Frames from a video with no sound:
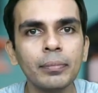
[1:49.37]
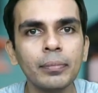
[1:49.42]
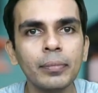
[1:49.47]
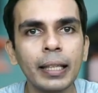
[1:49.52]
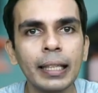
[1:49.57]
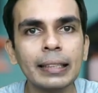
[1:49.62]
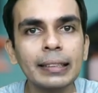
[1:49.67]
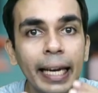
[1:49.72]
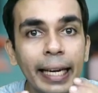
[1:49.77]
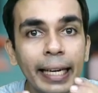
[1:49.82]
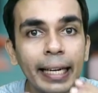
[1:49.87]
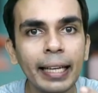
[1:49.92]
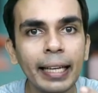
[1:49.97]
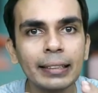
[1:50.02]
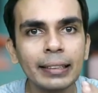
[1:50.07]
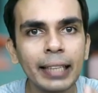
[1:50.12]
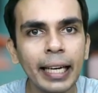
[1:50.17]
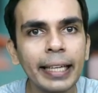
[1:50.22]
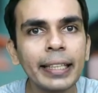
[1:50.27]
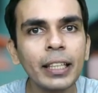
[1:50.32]

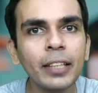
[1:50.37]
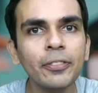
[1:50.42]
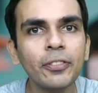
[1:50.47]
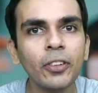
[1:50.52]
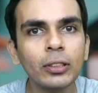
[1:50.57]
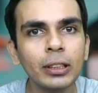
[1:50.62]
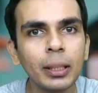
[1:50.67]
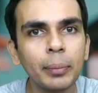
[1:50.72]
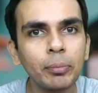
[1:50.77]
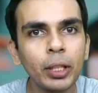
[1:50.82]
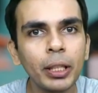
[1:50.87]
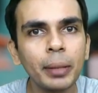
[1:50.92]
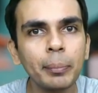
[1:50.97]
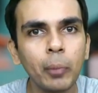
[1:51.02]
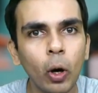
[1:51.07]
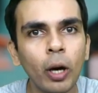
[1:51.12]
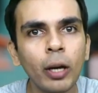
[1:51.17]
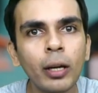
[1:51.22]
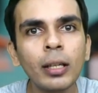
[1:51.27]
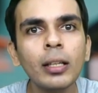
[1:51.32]
excited for something
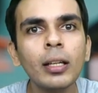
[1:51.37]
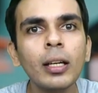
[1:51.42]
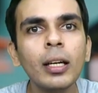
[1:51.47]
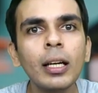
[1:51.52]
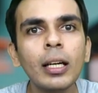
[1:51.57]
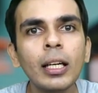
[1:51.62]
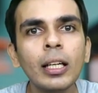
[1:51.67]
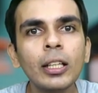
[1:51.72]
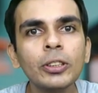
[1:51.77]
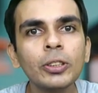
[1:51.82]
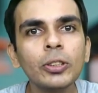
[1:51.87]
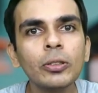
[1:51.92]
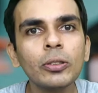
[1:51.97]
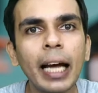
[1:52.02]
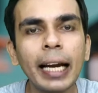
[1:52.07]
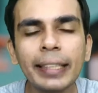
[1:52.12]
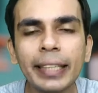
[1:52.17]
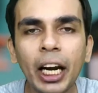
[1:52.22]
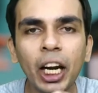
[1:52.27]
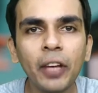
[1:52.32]
more. So
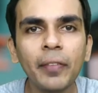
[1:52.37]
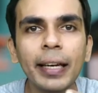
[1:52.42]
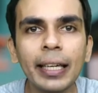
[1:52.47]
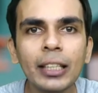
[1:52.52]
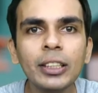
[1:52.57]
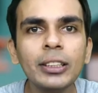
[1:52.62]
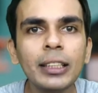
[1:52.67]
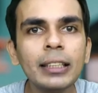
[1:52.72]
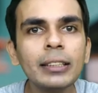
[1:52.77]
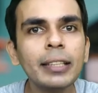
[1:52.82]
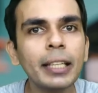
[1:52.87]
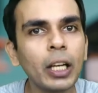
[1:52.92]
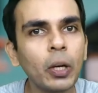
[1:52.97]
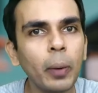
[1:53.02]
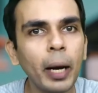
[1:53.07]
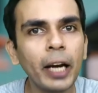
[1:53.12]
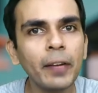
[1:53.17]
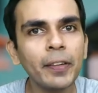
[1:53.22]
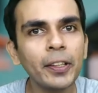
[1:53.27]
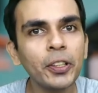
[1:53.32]
that kind of energy is
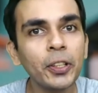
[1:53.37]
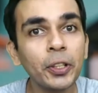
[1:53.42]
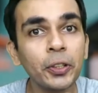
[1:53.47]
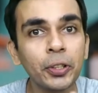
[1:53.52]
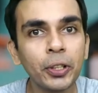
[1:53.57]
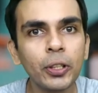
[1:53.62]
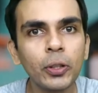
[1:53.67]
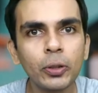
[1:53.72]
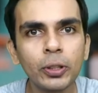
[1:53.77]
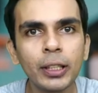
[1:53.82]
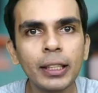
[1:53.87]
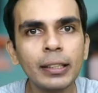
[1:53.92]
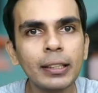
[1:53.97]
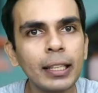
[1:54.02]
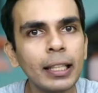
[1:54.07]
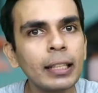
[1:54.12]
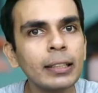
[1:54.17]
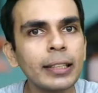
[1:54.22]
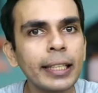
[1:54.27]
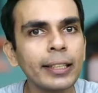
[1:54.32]
required when you're introducing
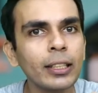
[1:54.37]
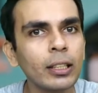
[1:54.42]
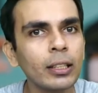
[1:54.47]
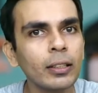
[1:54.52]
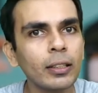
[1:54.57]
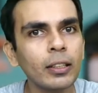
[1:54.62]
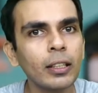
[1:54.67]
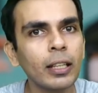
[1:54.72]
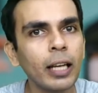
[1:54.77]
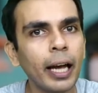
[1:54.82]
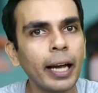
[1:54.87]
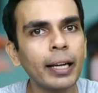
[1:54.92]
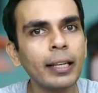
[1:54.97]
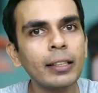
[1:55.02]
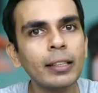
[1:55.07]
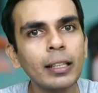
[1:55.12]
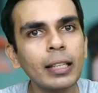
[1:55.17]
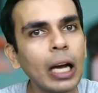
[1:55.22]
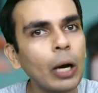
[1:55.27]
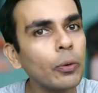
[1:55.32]
things. And
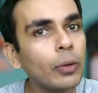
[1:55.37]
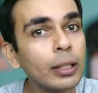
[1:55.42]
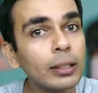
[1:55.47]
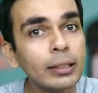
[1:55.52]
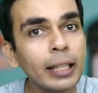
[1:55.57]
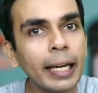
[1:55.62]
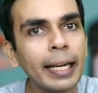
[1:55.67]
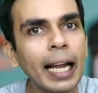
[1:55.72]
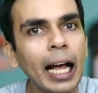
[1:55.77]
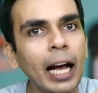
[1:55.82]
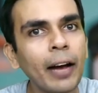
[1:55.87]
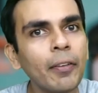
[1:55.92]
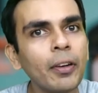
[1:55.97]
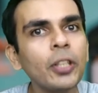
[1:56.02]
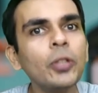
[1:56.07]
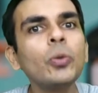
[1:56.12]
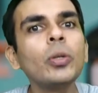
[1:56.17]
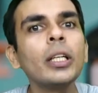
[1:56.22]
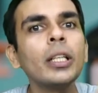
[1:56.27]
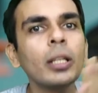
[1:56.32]
the counter side, how are
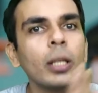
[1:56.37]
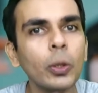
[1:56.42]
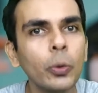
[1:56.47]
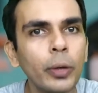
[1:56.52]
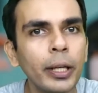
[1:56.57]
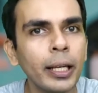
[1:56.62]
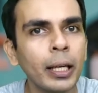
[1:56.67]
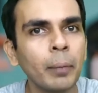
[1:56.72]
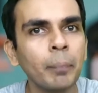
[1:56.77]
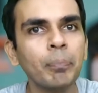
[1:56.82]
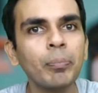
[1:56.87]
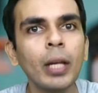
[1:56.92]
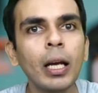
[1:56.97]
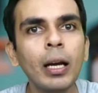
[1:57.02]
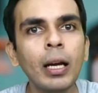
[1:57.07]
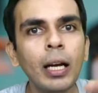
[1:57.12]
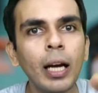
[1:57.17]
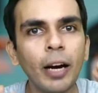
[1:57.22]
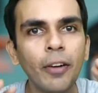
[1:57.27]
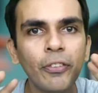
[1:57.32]
you concluding?
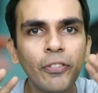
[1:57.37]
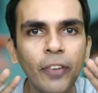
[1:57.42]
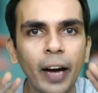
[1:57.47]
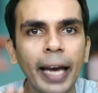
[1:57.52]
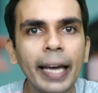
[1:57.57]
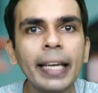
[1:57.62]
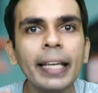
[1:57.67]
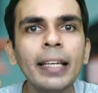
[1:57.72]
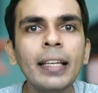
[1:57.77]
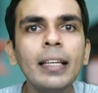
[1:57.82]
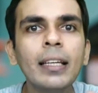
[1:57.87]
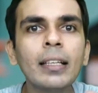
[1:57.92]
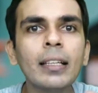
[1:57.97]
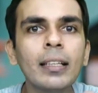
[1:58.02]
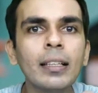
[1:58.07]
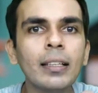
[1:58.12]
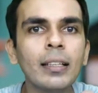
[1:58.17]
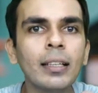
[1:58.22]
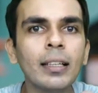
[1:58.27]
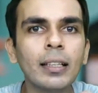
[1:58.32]
A fine
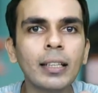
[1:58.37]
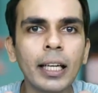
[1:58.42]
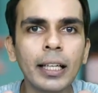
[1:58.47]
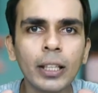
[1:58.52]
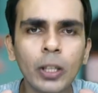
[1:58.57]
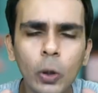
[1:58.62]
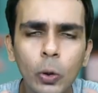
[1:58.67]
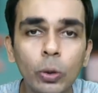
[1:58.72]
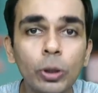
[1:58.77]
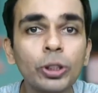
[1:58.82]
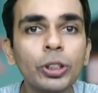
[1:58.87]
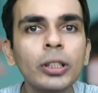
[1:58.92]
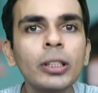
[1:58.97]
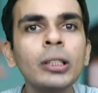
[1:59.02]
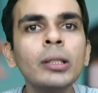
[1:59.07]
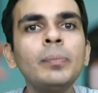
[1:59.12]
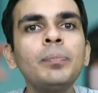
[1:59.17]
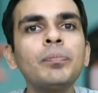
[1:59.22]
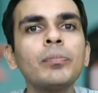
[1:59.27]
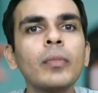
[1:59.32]

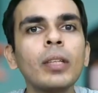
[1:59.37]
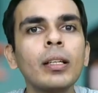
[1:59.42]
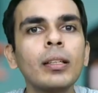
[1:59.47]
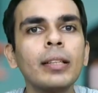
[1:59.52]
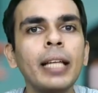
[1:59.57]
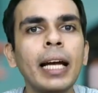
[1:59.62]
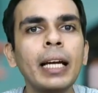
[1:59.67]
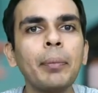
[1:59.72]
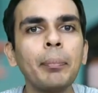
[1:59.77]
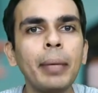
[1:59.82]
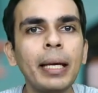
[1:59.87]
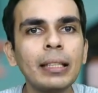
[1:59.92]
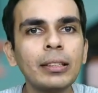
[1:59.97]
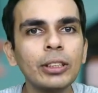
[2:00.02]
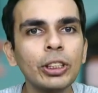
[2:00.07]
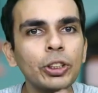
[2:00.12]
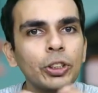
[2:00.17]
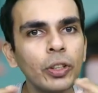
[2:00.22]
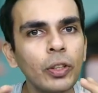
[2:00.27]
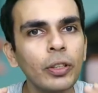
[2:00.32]
conclusion that makes
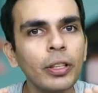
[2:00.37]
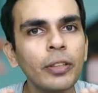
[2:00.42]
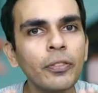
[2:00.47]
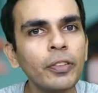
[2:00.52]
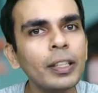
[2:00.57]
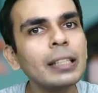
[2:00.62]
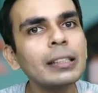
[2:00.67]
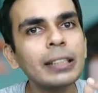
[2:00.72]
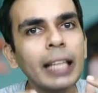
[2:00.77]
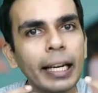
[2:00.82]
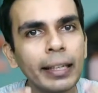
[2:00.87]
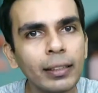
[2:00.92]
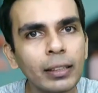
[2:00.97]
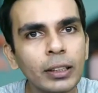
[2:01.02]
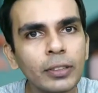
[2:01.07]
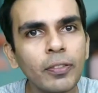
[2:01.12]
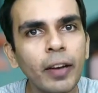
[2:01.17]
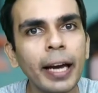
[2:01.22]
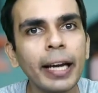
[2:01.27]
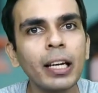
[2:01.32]
the children feel
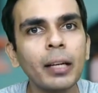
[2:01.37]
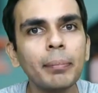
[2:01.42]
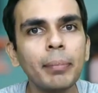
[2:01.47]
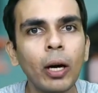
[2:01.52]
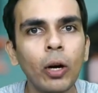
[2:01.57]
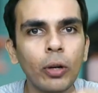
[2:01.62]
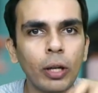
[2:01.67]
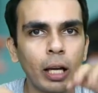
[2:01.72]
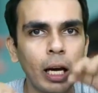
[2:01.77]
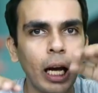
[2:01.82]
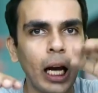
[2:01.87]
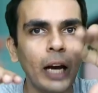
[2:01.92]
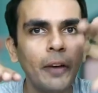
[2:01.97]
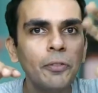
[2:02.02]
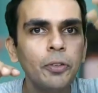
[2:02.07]
satisfied about how